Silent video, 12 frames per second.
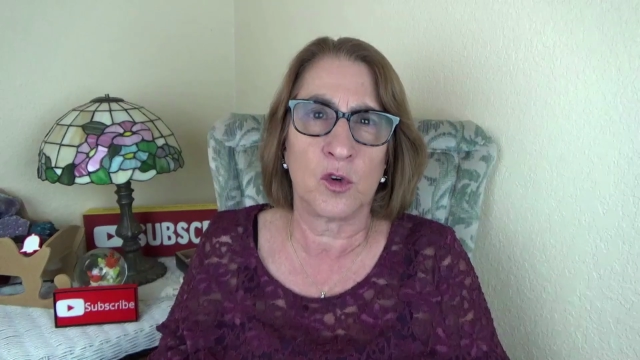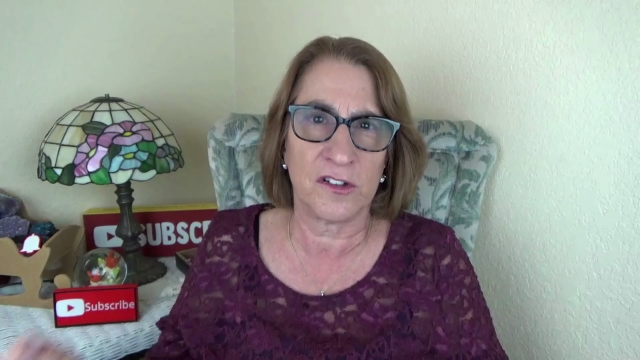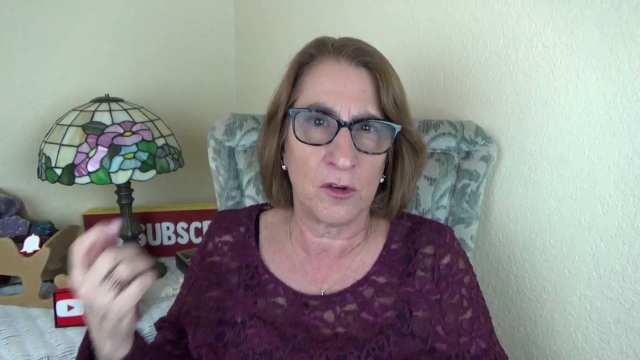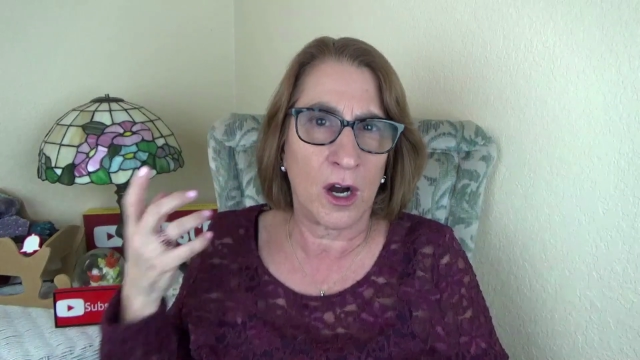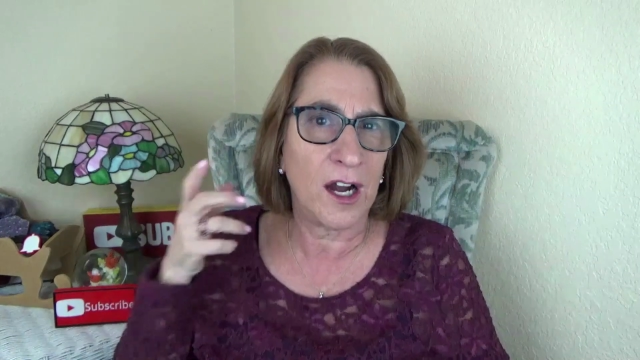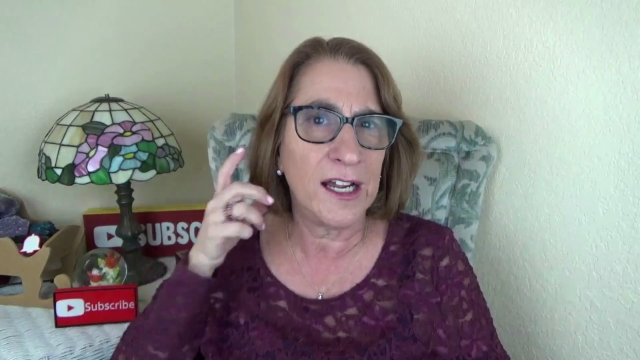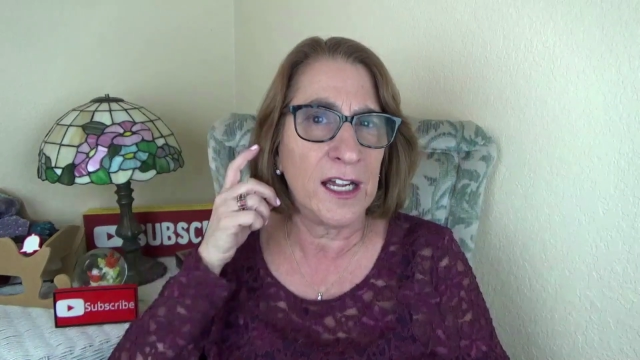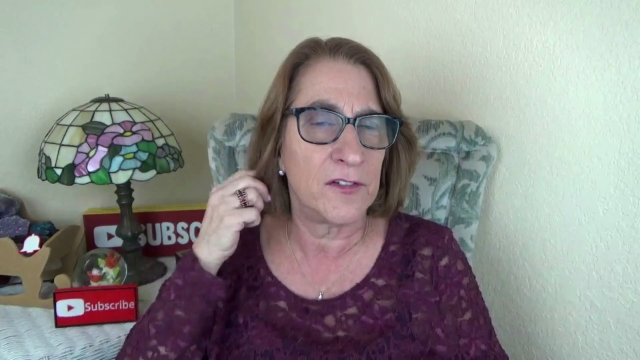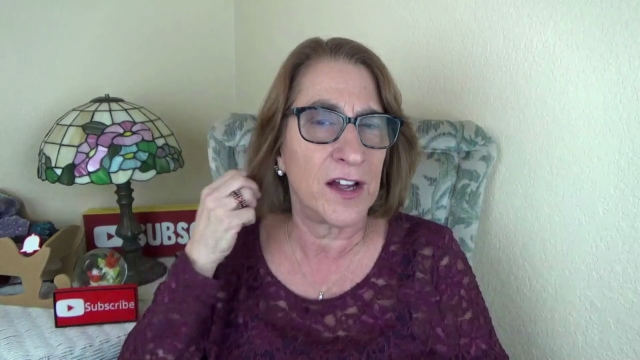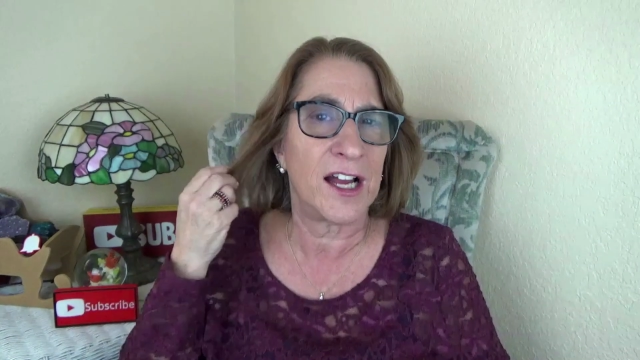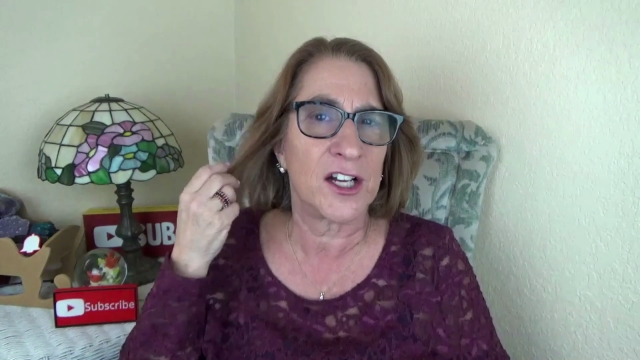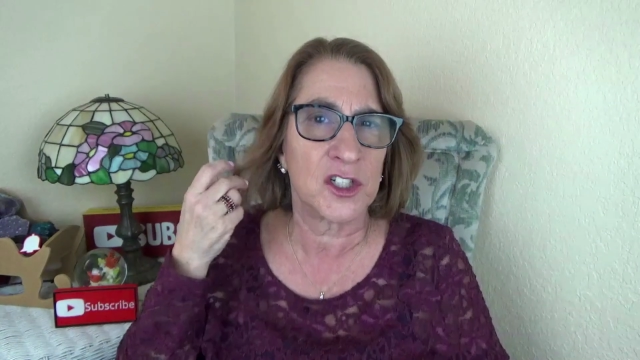So I have
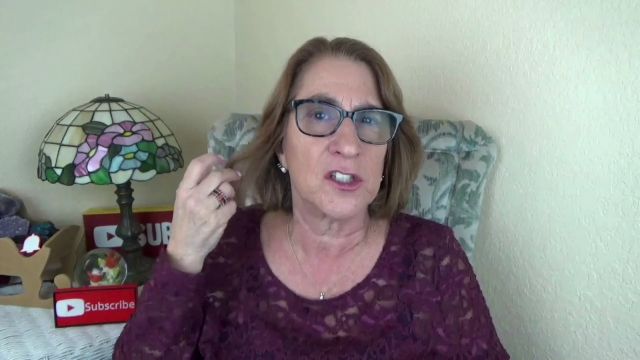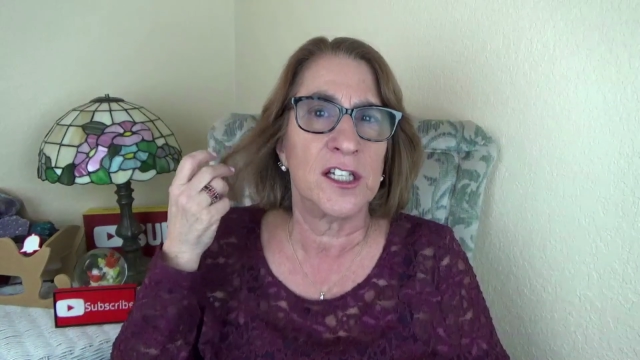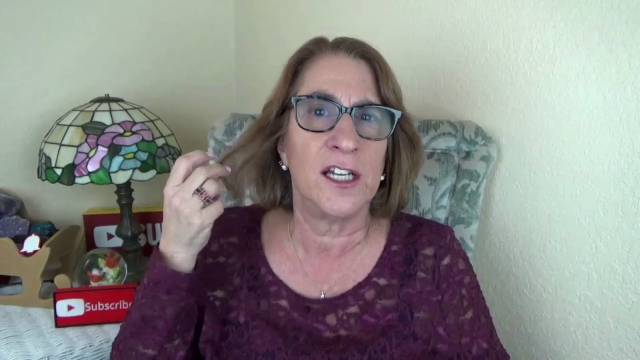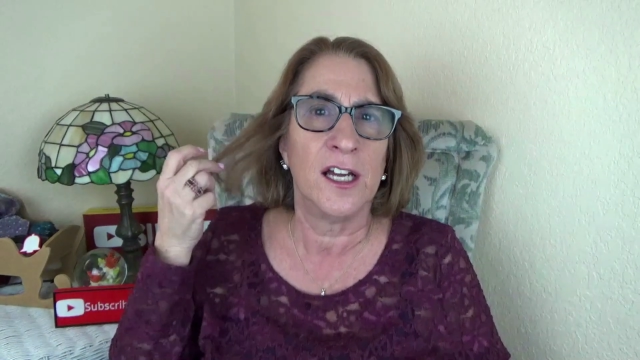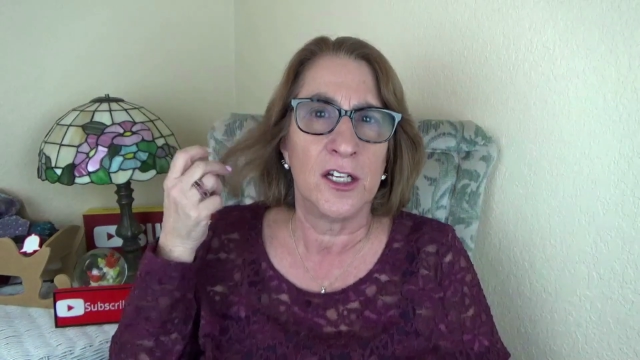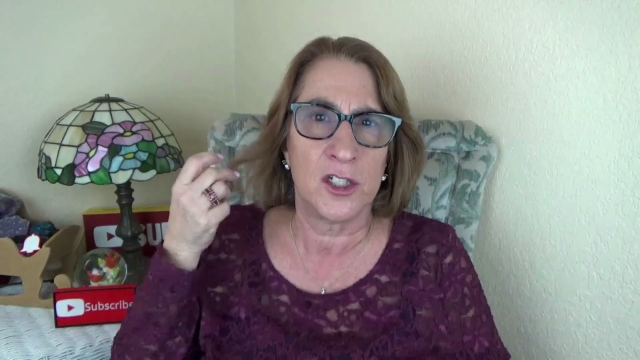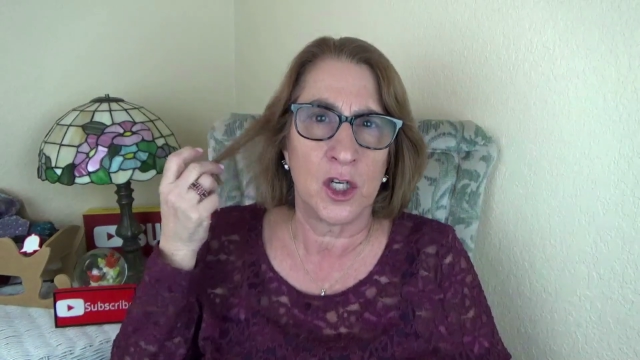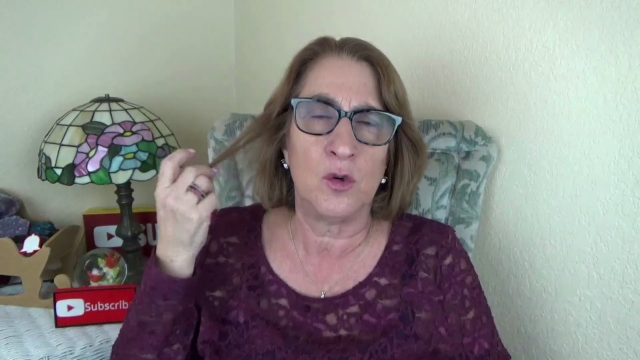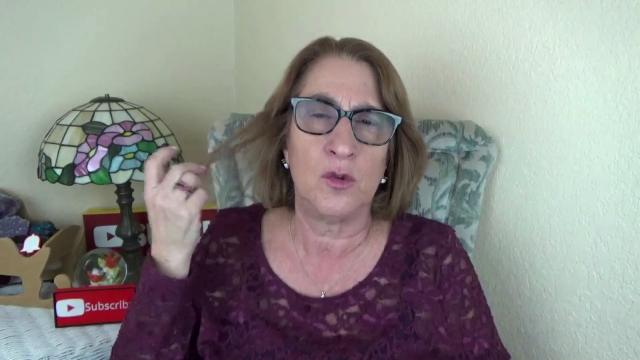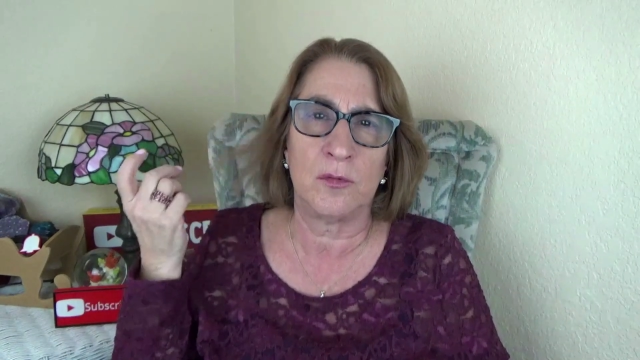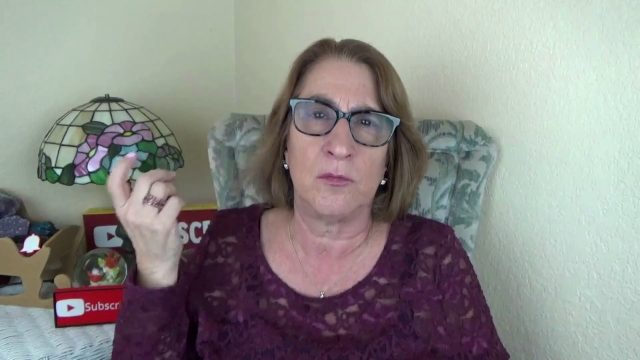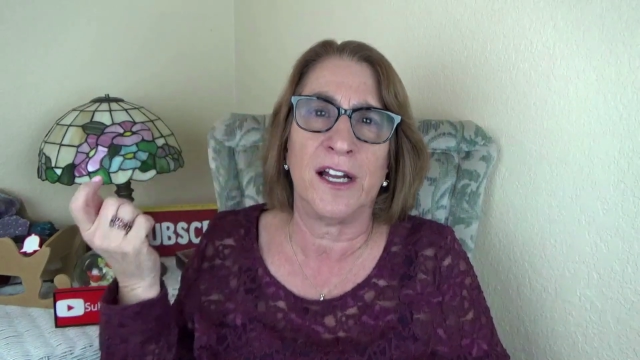actually
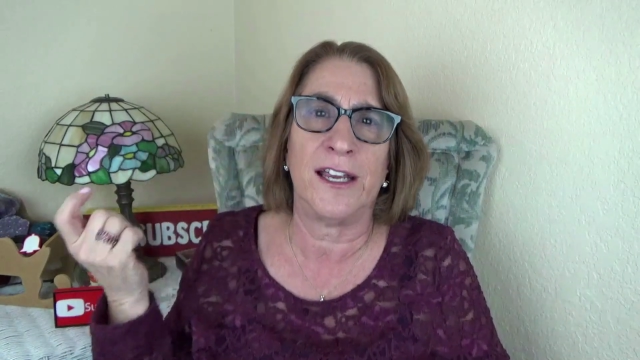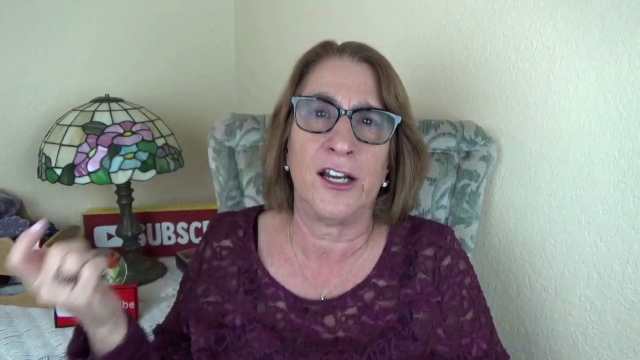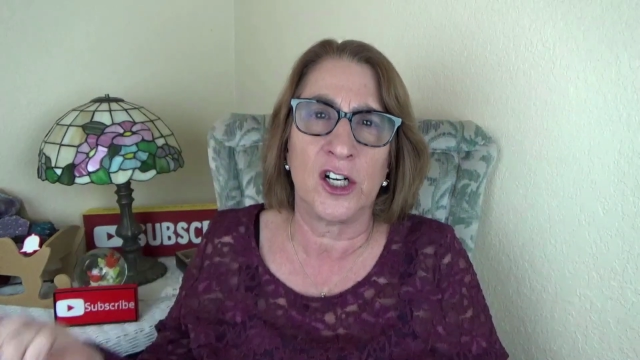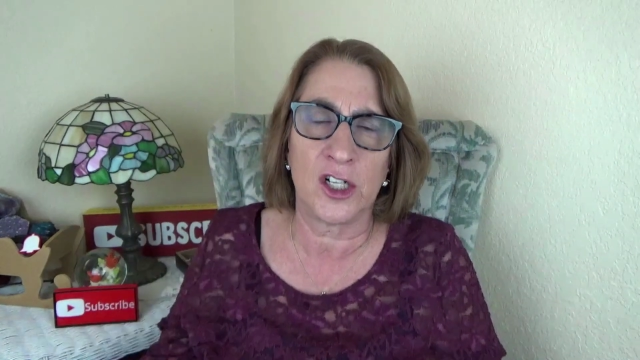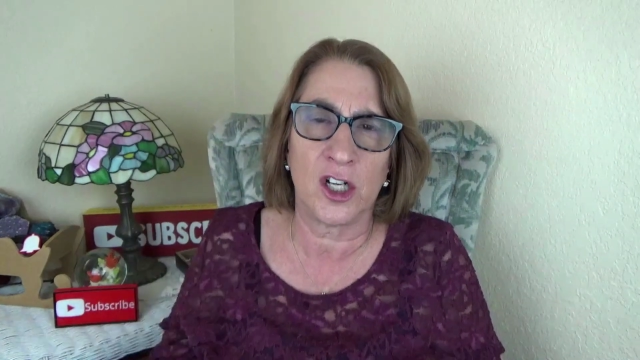toned my hair